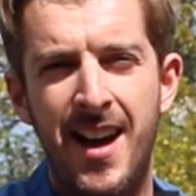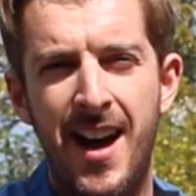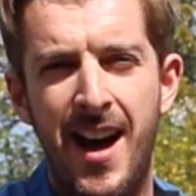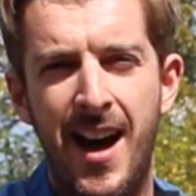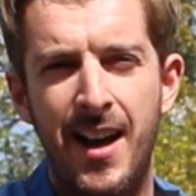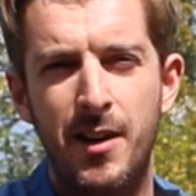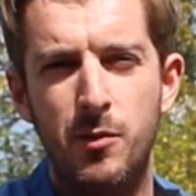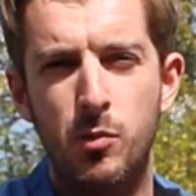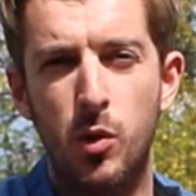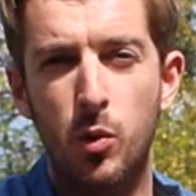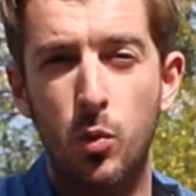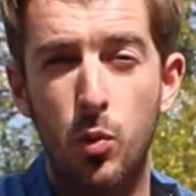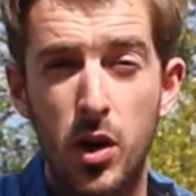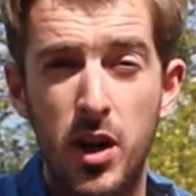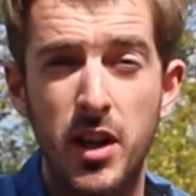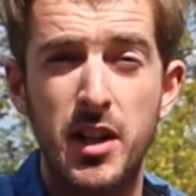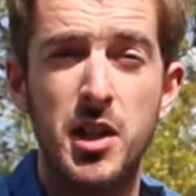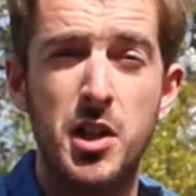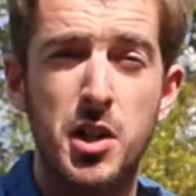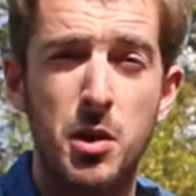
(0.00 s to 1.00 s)
and will
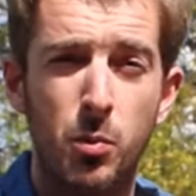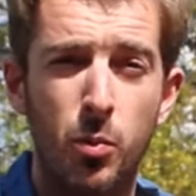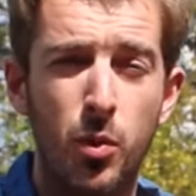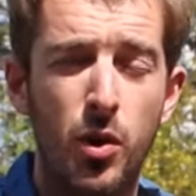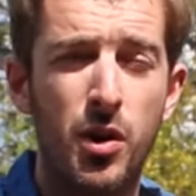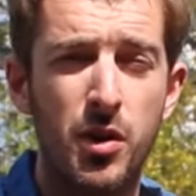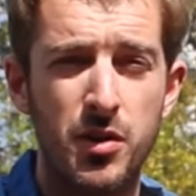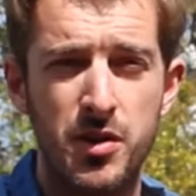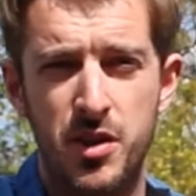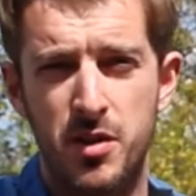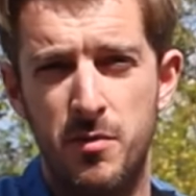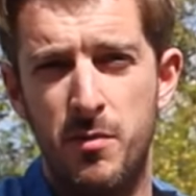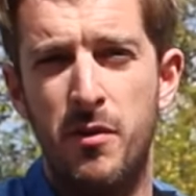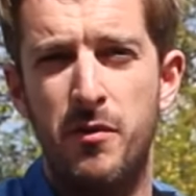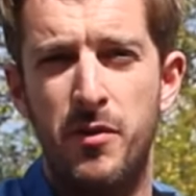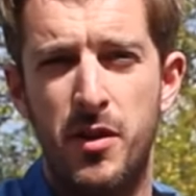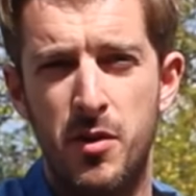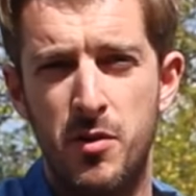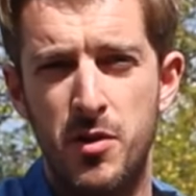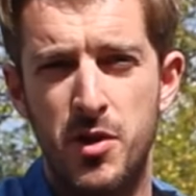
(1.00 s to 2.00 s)
work you towards some
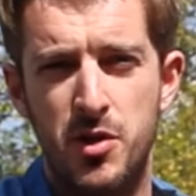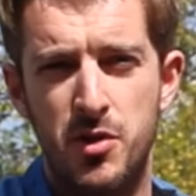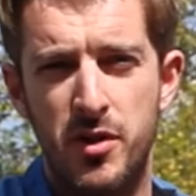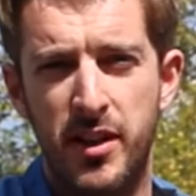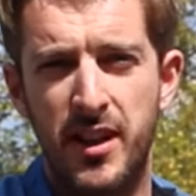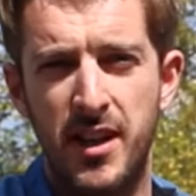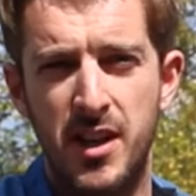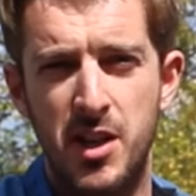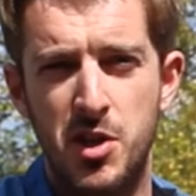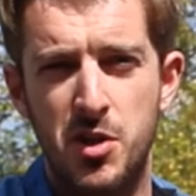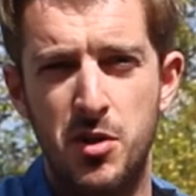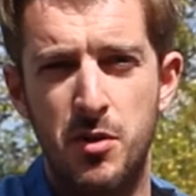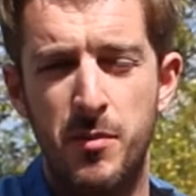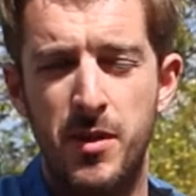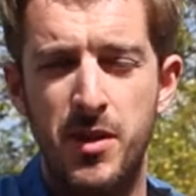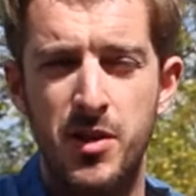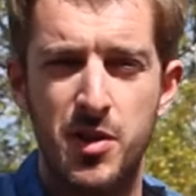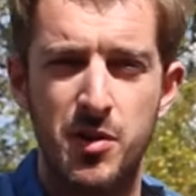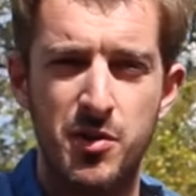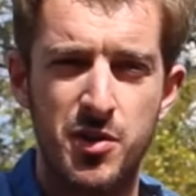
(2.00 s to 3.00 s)
of those trickier
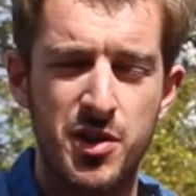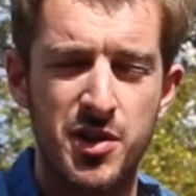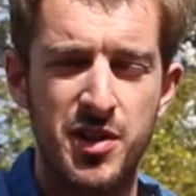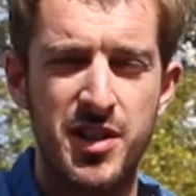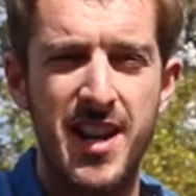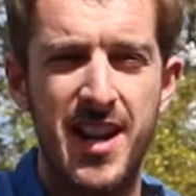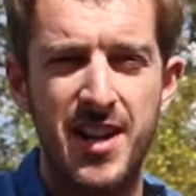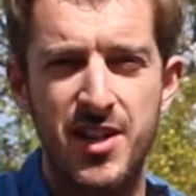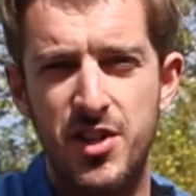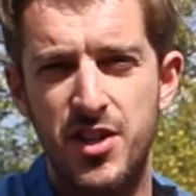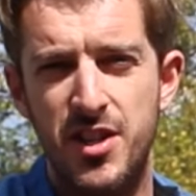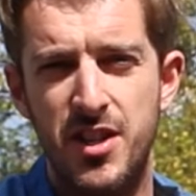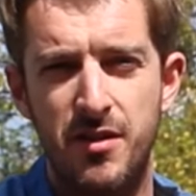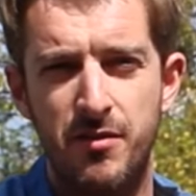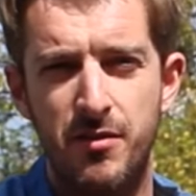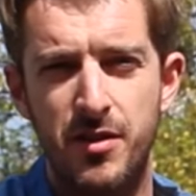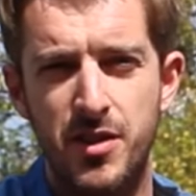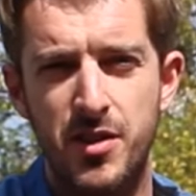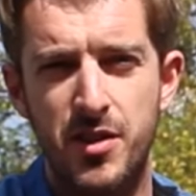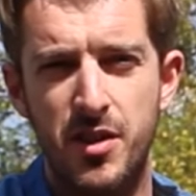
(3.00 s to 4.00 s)
strummings, such as the Ed
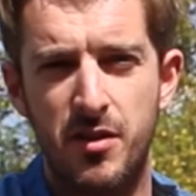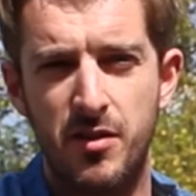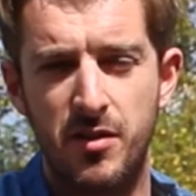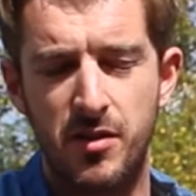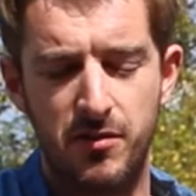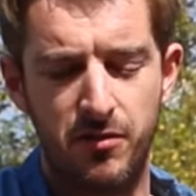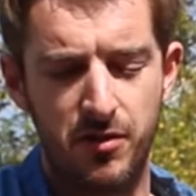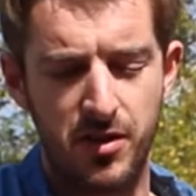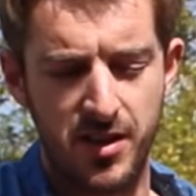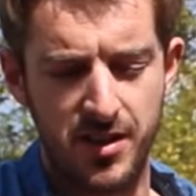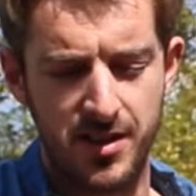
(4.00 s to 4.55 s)
Sheeran songs, for